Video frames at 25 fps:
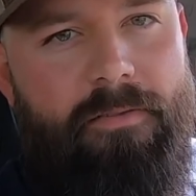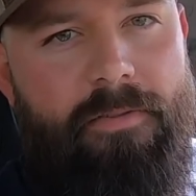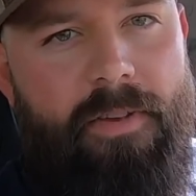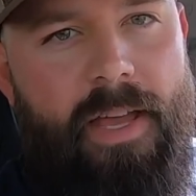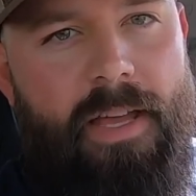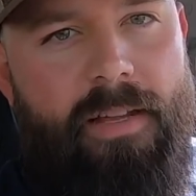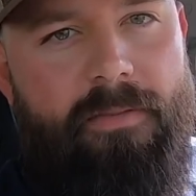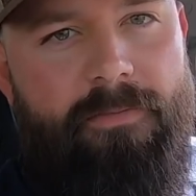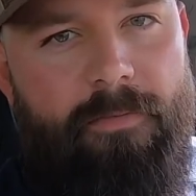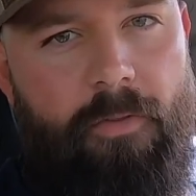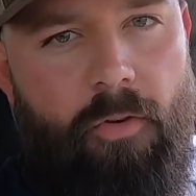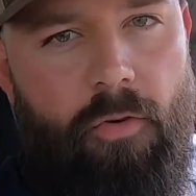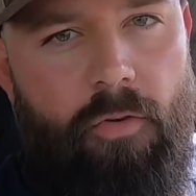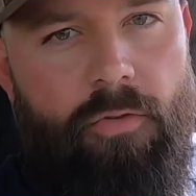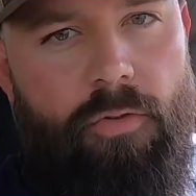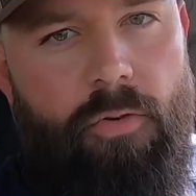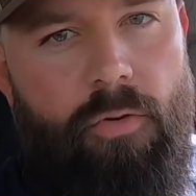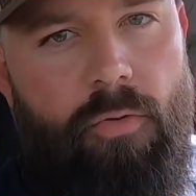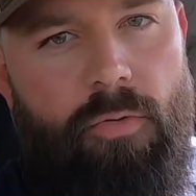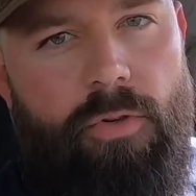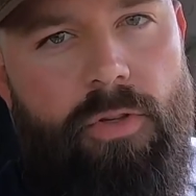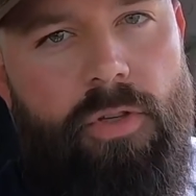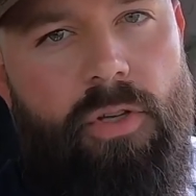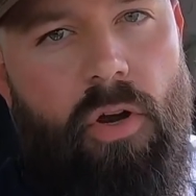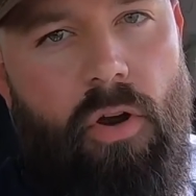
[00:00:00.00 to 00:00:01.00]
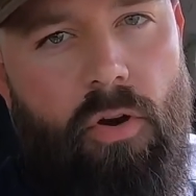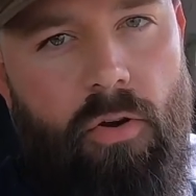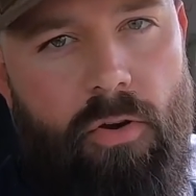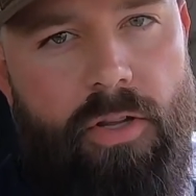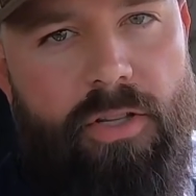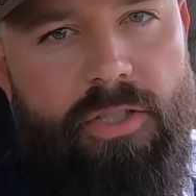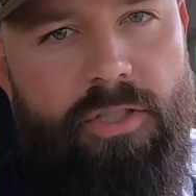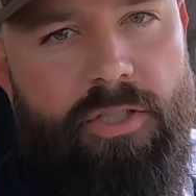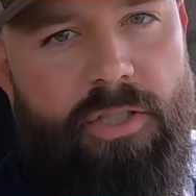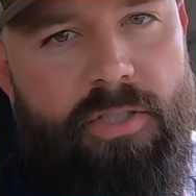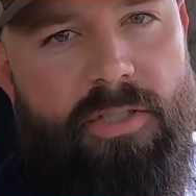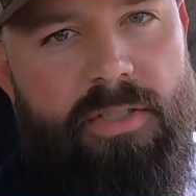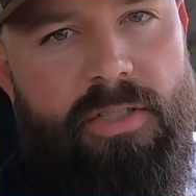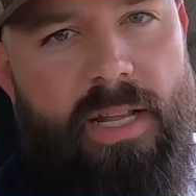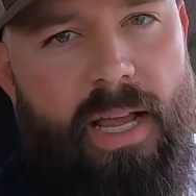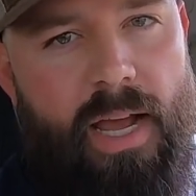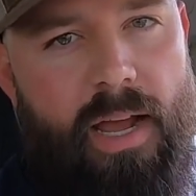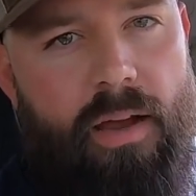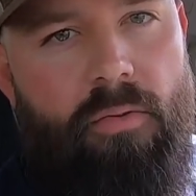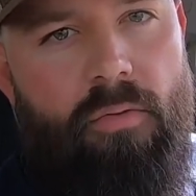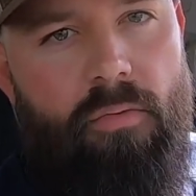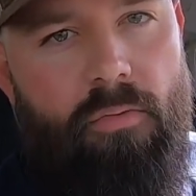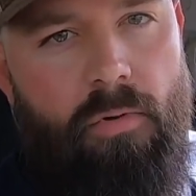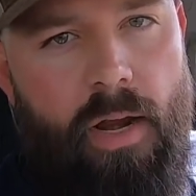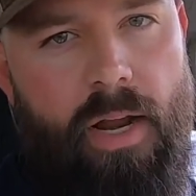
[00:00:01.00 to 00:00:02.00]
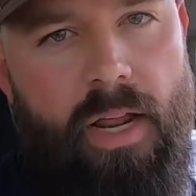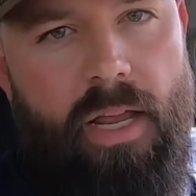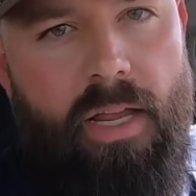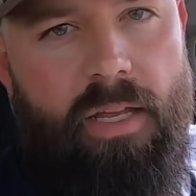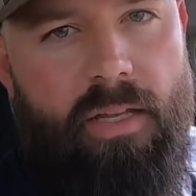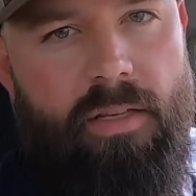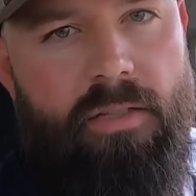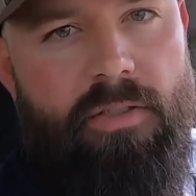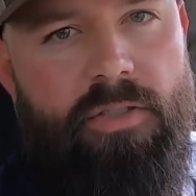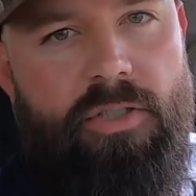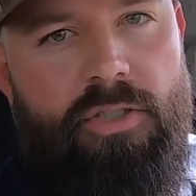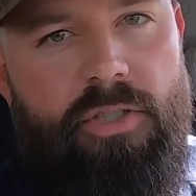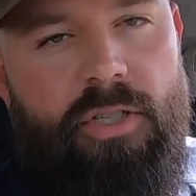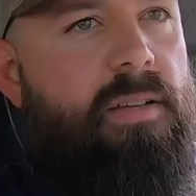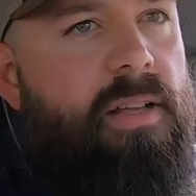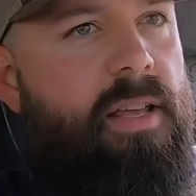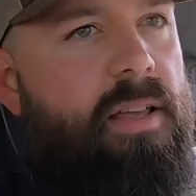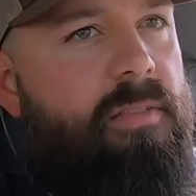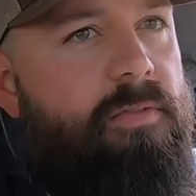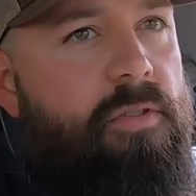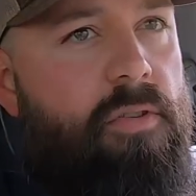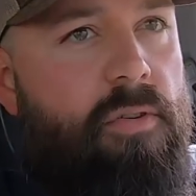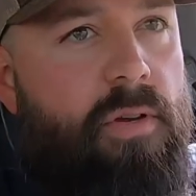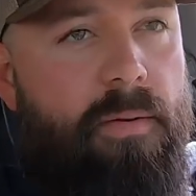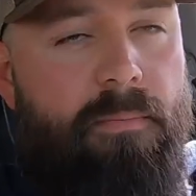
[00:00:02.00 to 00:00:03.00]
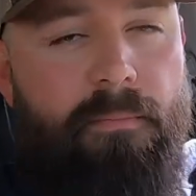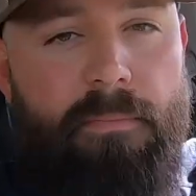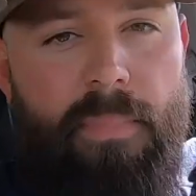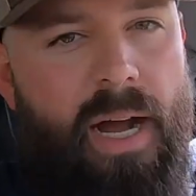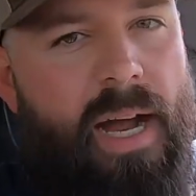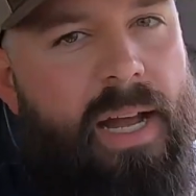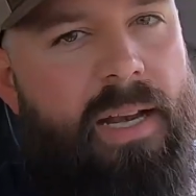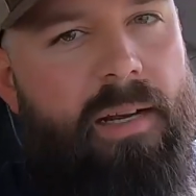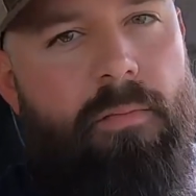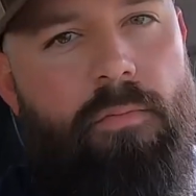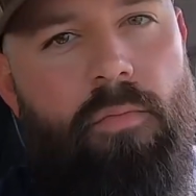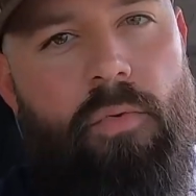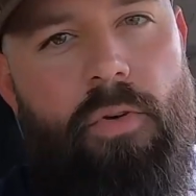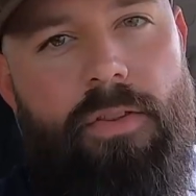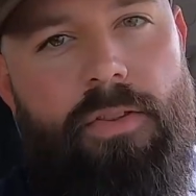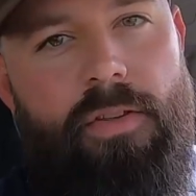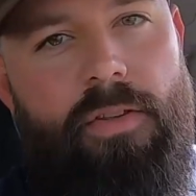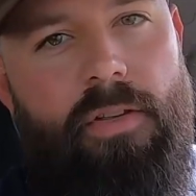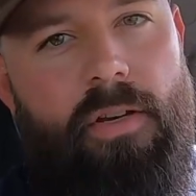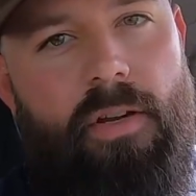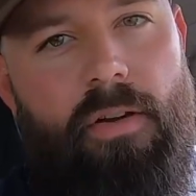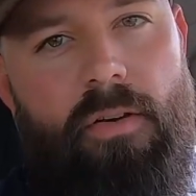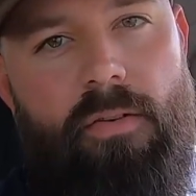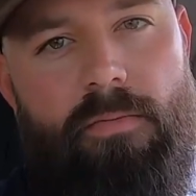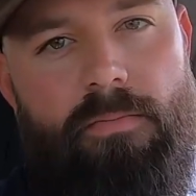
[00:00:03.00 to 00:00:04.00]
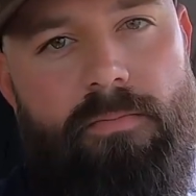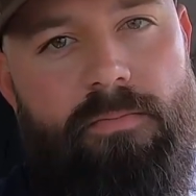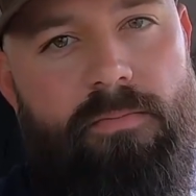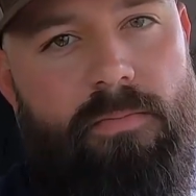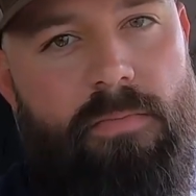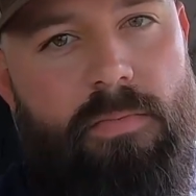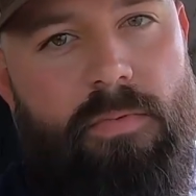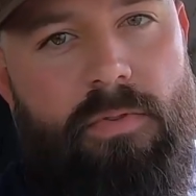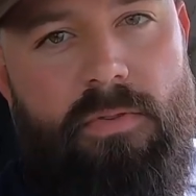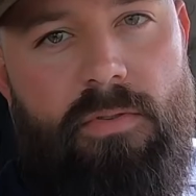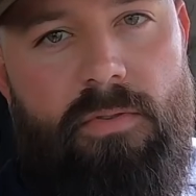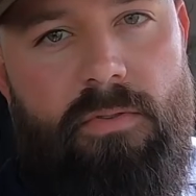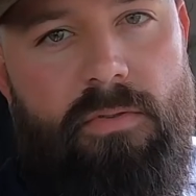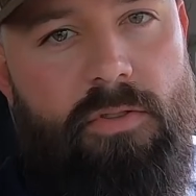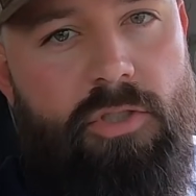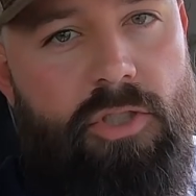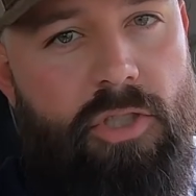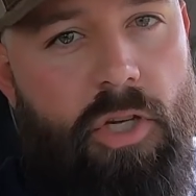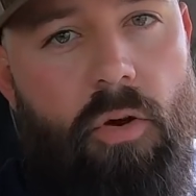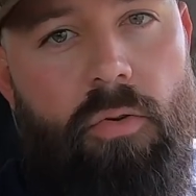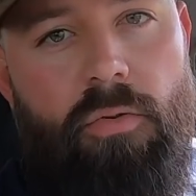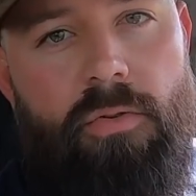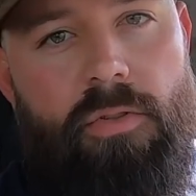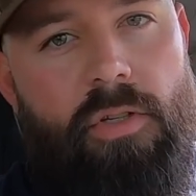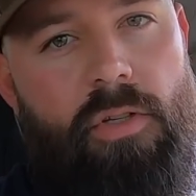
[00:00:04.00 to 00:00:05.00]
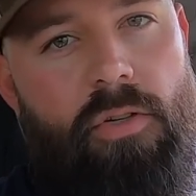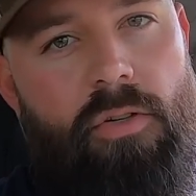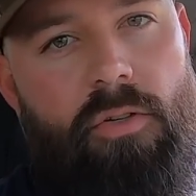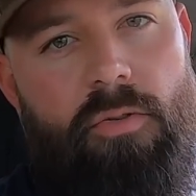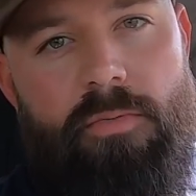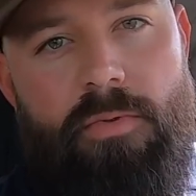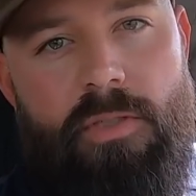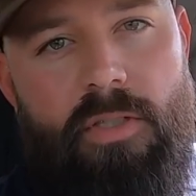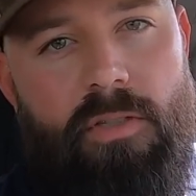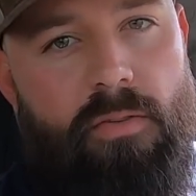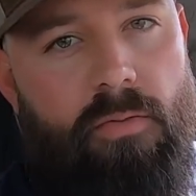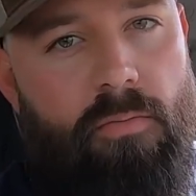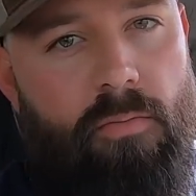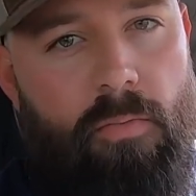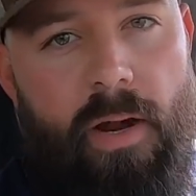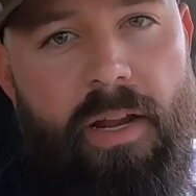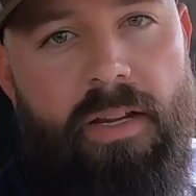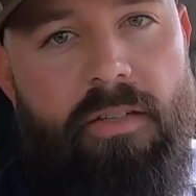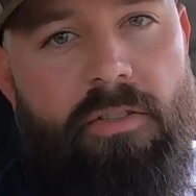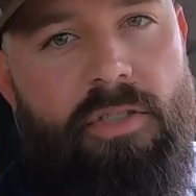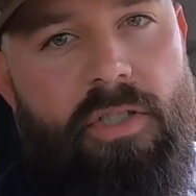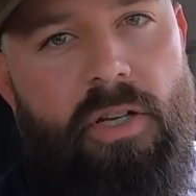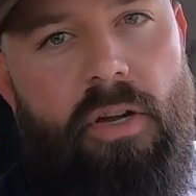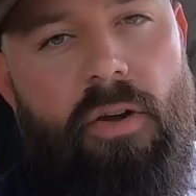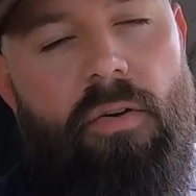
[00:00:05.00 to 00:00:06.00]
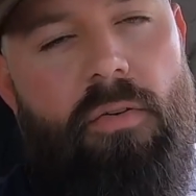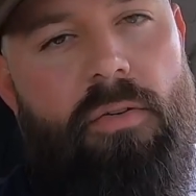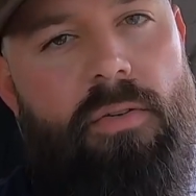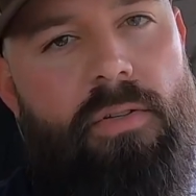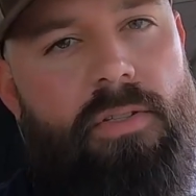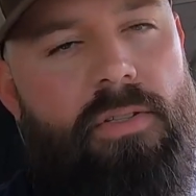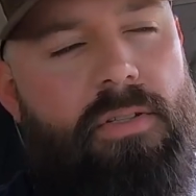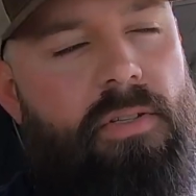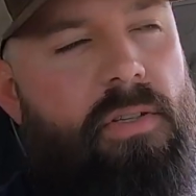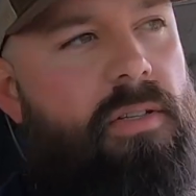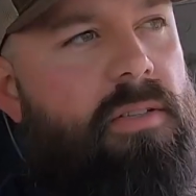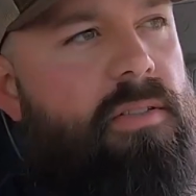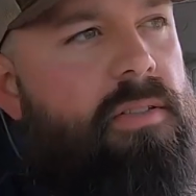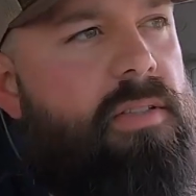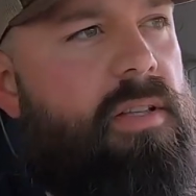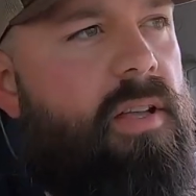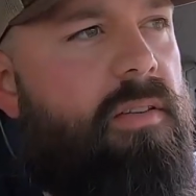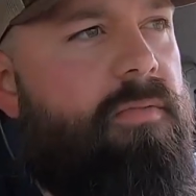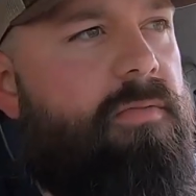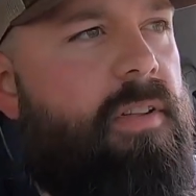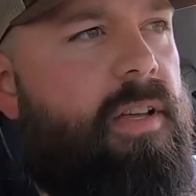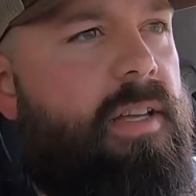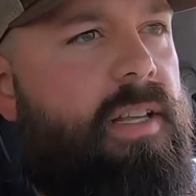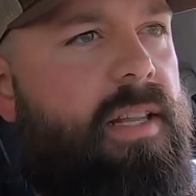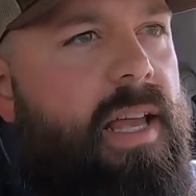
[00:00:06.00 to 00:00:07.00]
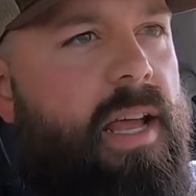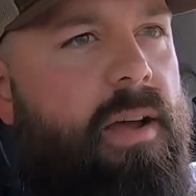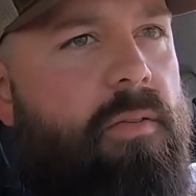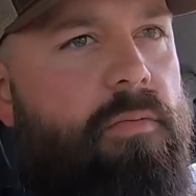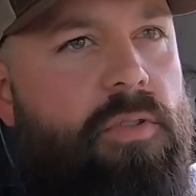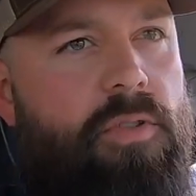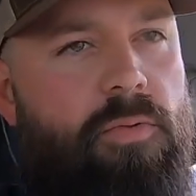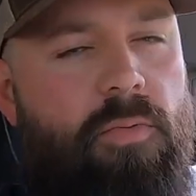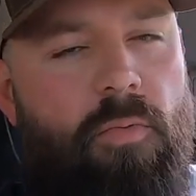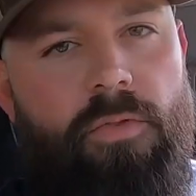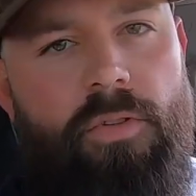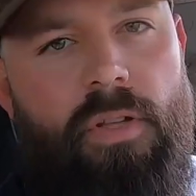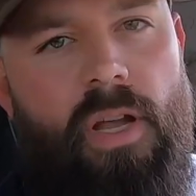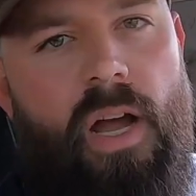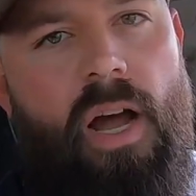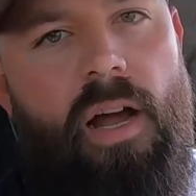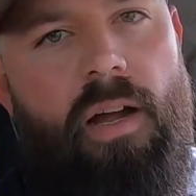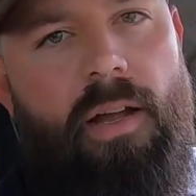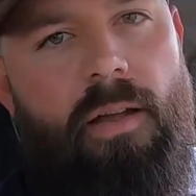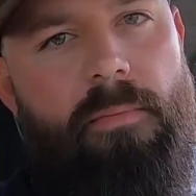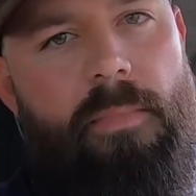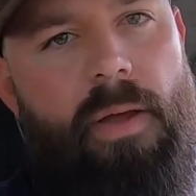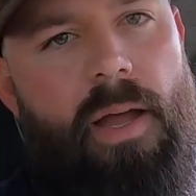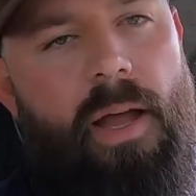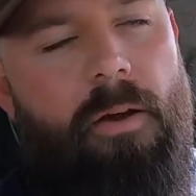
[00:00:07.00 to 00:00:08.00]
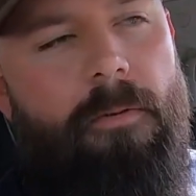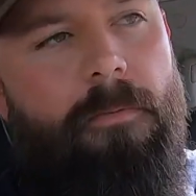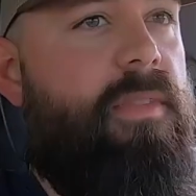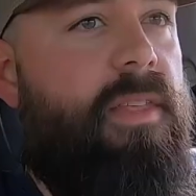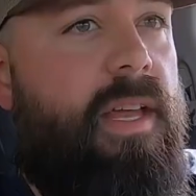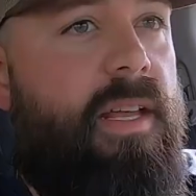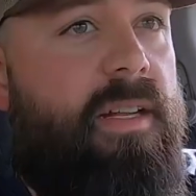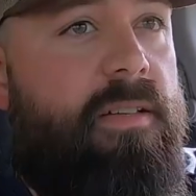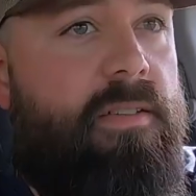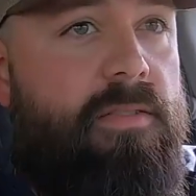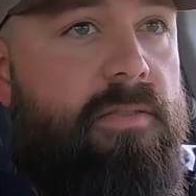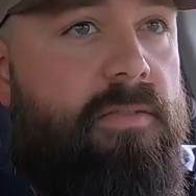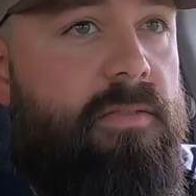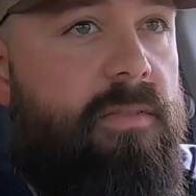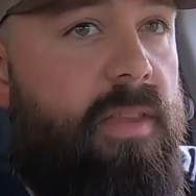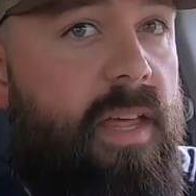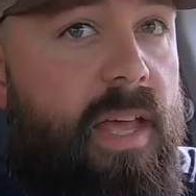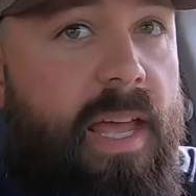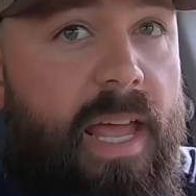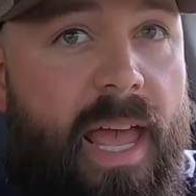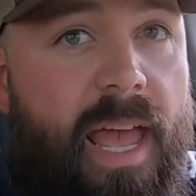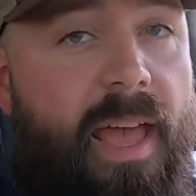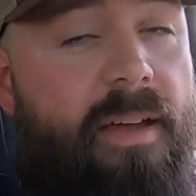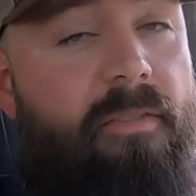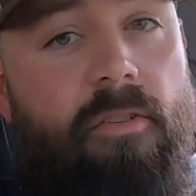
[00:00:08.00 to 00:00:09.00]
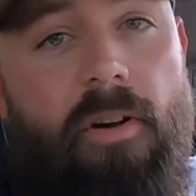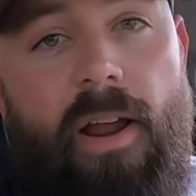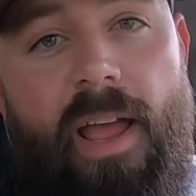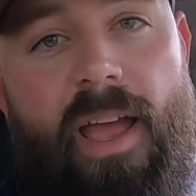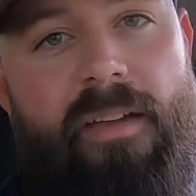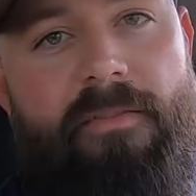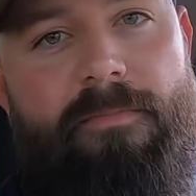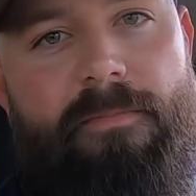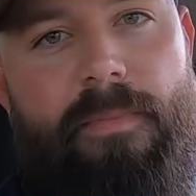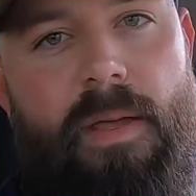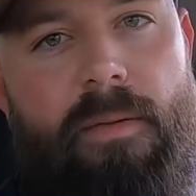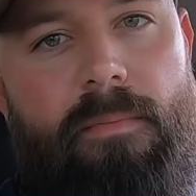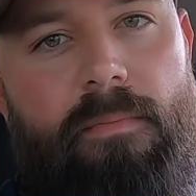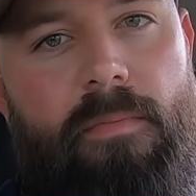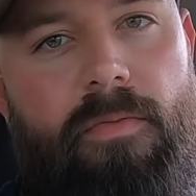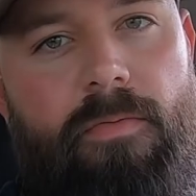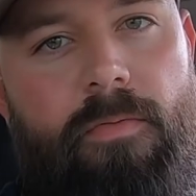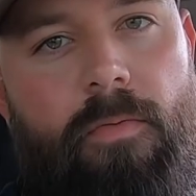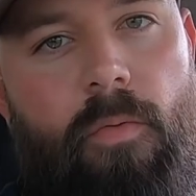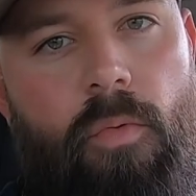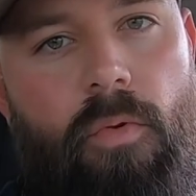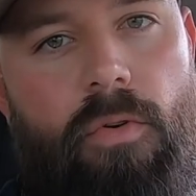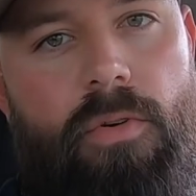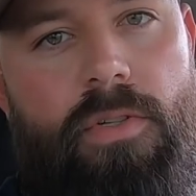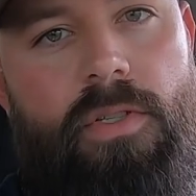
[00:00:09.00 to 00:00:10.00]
at further yardages downrange if you combine them with, you know, choke tubes and the right chokes and stuff like that, which we'll talk about, than they ever have been before.